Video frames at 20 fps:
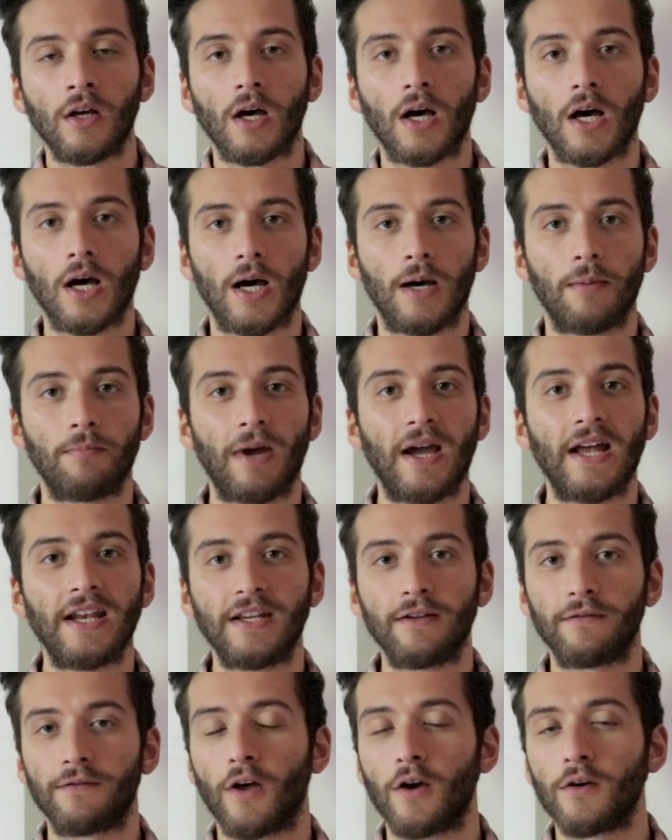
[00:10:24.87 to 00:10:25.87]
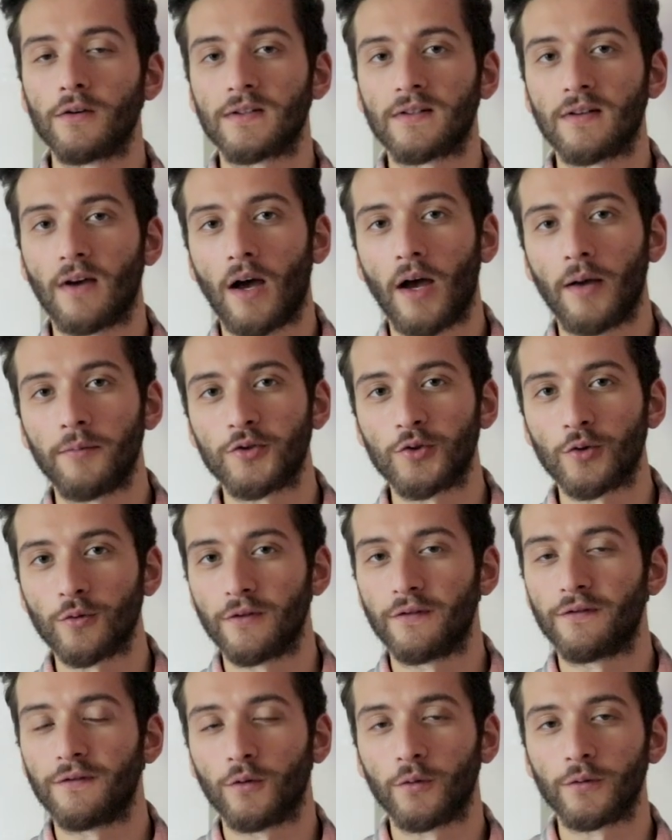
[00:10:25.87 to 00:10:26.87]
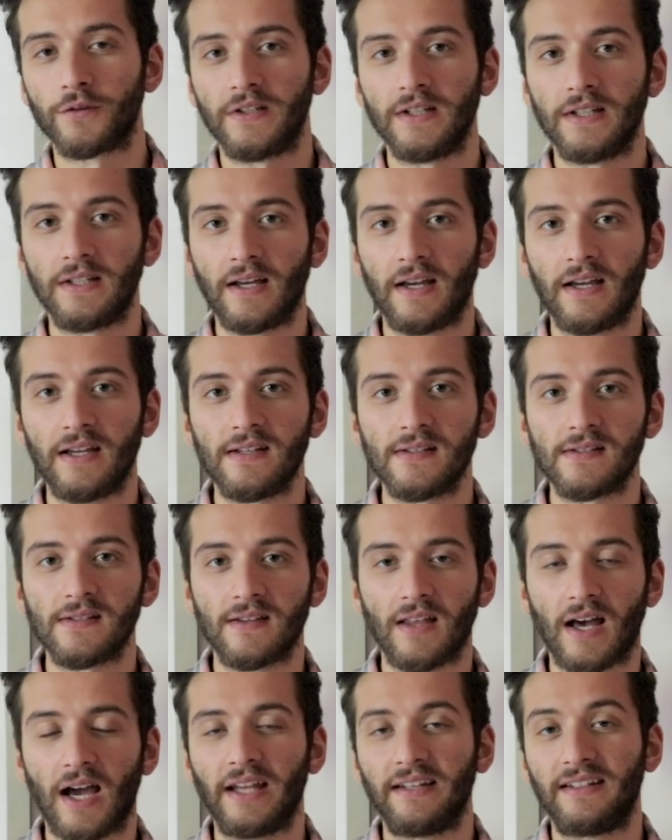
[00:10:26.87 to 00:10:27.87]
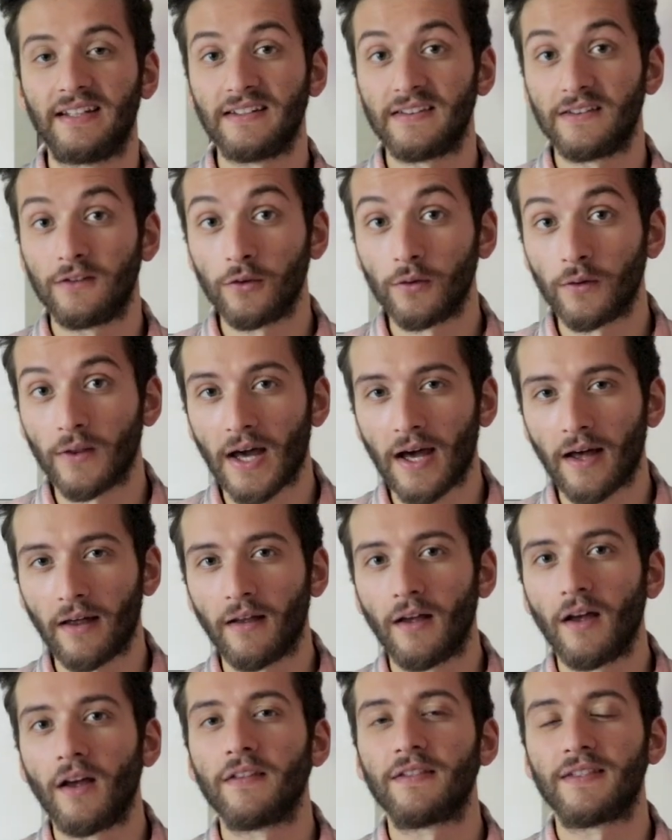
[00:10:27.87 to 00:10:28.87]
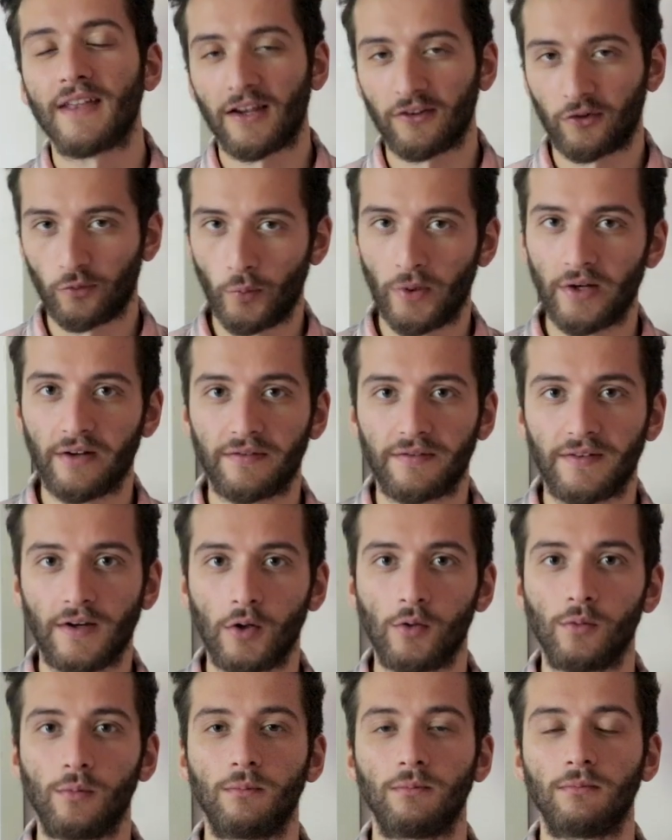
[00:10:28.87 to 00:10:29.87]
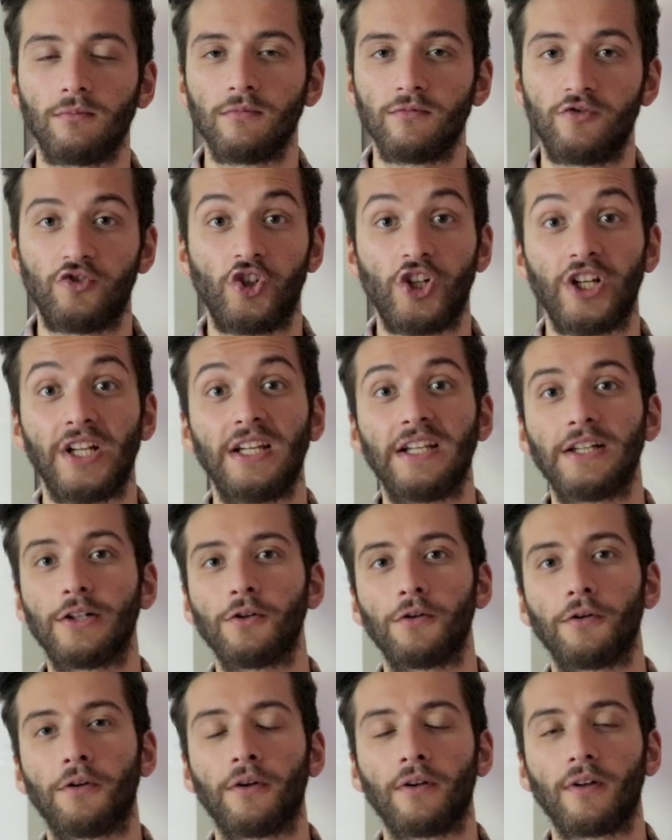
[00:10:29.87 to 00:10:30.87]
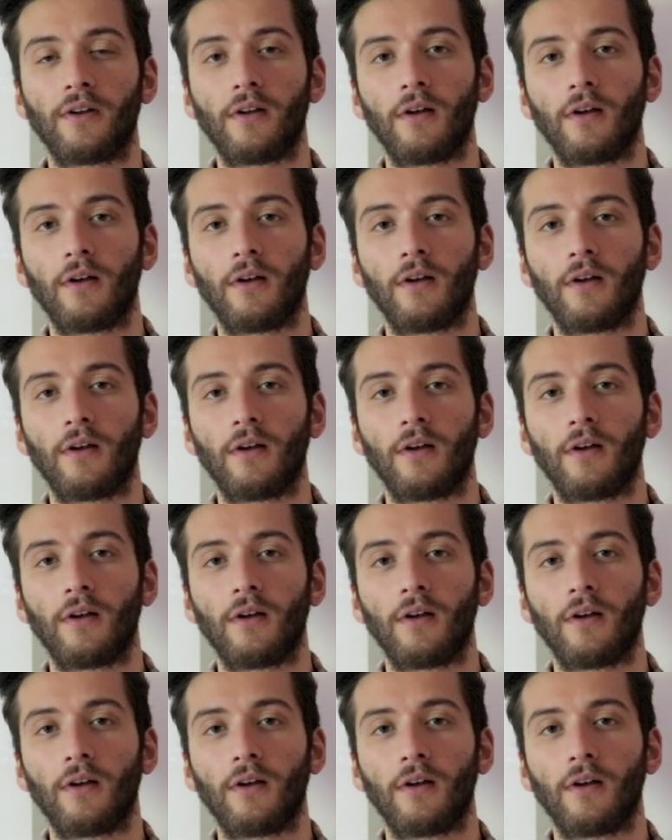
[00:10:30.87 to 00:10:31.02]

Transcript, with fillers: um, any of those times during the 14 days that I did do that, that's when I felt really good.